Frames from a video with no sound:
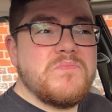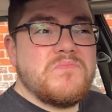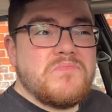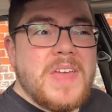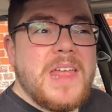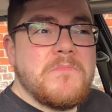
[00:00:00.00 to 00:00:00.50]

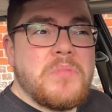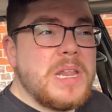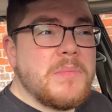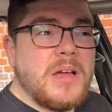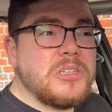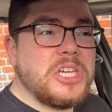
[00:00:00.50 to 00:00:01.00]

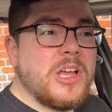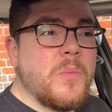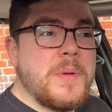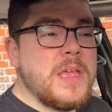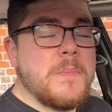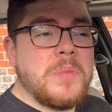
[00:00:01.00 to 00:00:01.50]
pretty much it'll
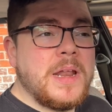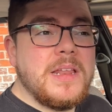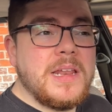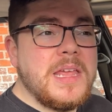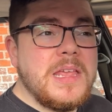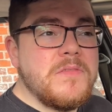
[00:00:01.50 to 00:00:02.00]
be
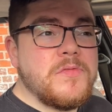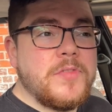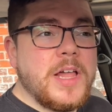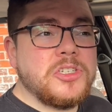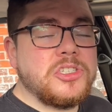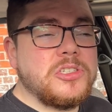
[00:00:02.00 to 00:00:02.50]
completely
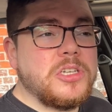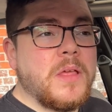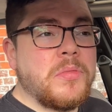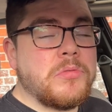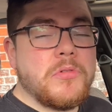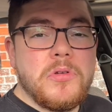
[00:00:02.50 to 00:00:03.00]
flushed
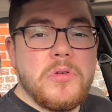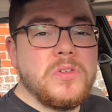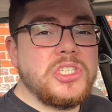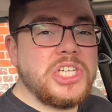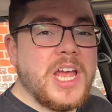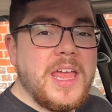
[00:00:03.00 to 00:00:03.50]
through,
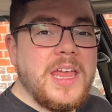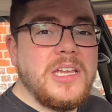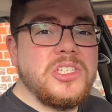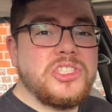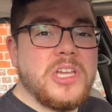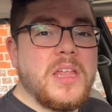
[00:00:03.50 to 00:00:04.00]

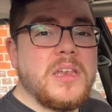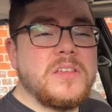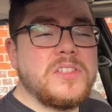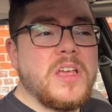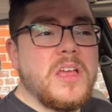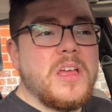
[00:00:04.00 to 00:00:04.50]
changed,
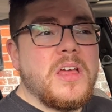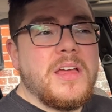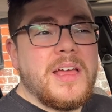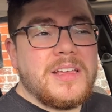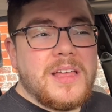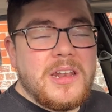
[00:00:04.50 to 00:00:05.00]
and
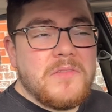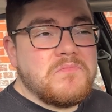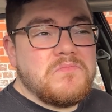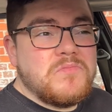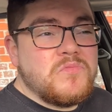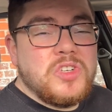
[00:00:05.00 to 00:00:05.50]
kind of
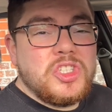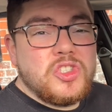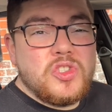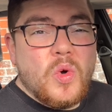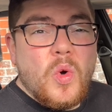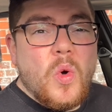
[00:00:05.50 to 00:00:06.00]

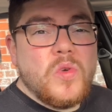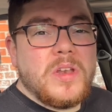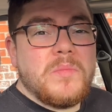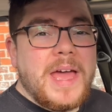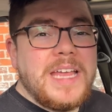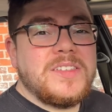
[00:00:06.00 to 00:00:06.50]
restored
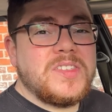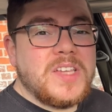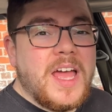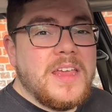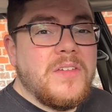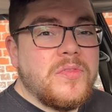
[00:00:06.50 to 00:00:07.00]
and made
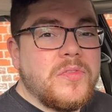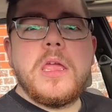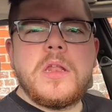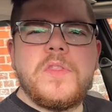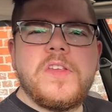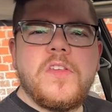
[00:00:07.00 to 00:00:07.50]
safe.
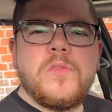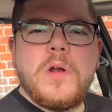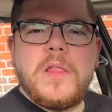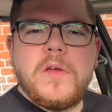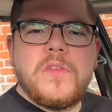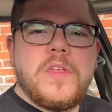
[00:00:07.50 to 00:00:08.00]
Now, this is one
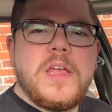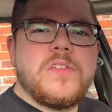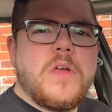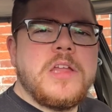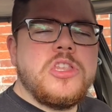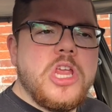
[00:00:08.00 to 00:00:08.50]
of those things
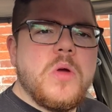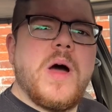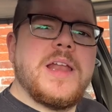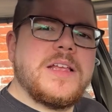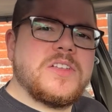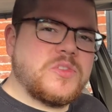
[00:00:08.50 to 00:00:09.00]
I knew
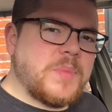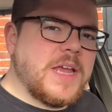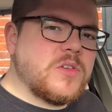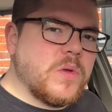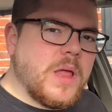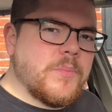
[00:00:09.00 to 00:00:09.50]
I'd
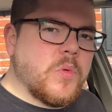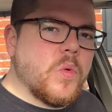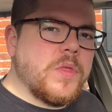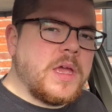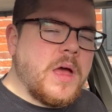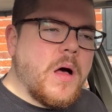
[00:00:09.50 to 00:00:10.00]
expect when I
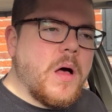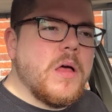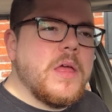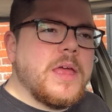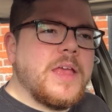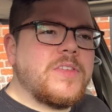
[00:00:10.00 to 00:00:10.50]
bought the car,
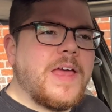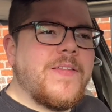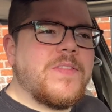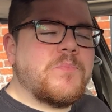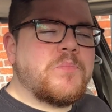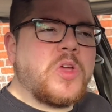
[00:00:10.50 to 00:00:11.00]
is that
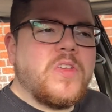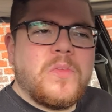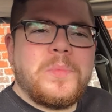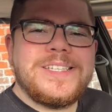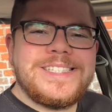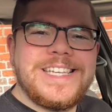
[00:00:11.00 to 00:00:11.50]
because
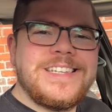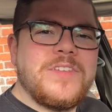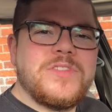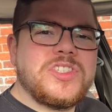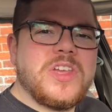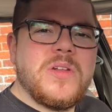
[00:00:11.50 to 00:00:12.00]
it's been sitting
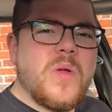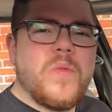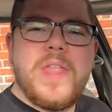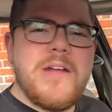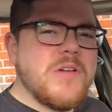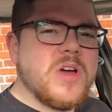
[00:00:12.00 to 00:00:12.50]
for so long,
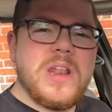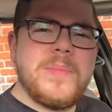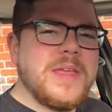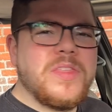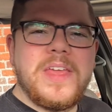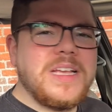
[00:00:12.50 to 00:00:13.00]
there are going to
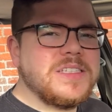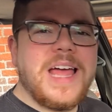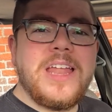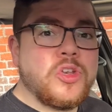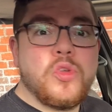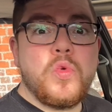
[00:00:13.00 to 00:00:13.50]
be things
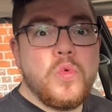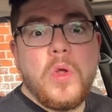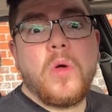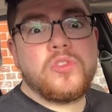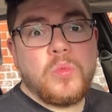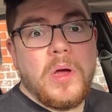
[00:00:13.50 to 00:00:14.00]
that do
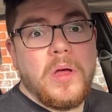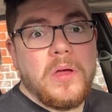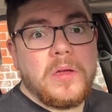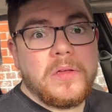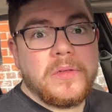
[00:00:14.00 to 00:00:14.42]
not work.